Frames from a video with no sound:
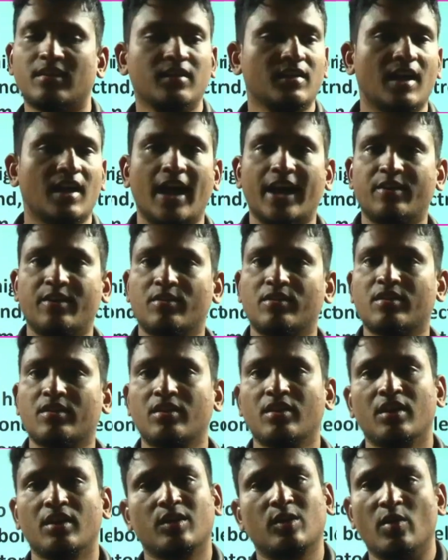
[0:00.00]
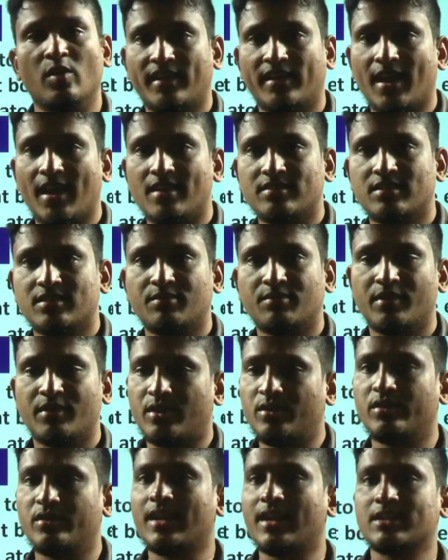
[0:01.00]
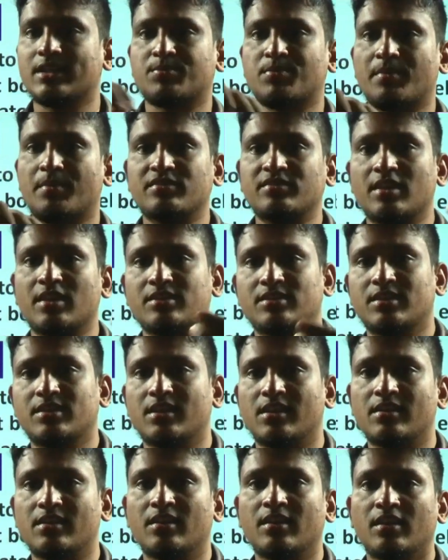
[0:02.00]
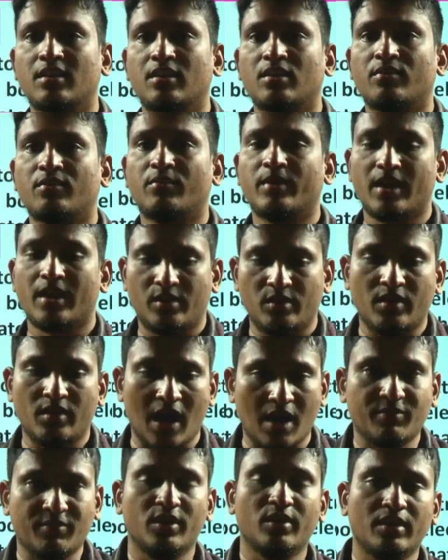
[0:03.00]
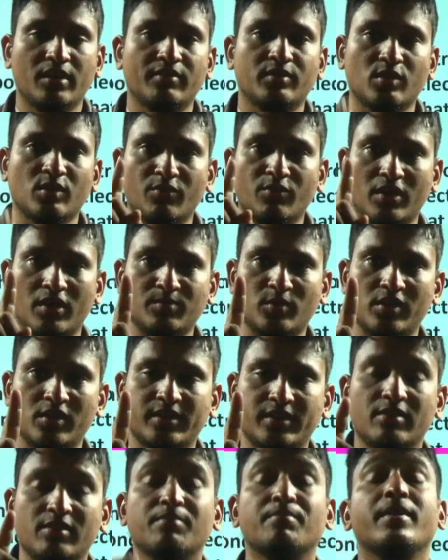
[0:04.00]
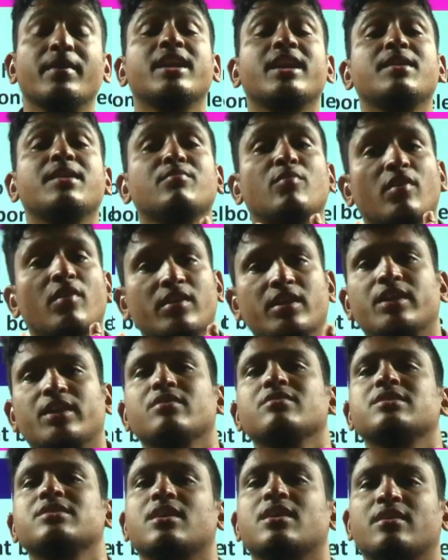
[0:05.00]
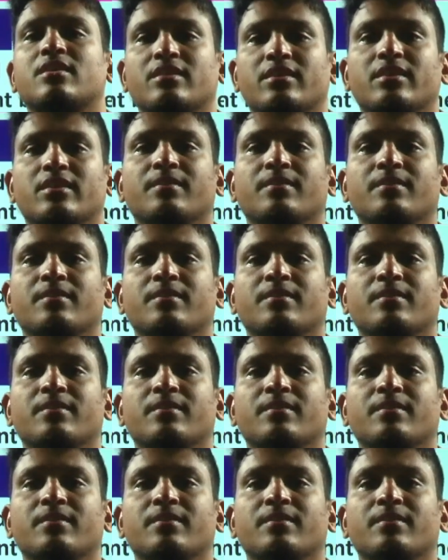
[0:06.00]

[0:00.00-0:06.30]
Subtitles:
Hydrochloric acid, we are doing experiments HCl, are we doing with only one molecule? Many molecules are there.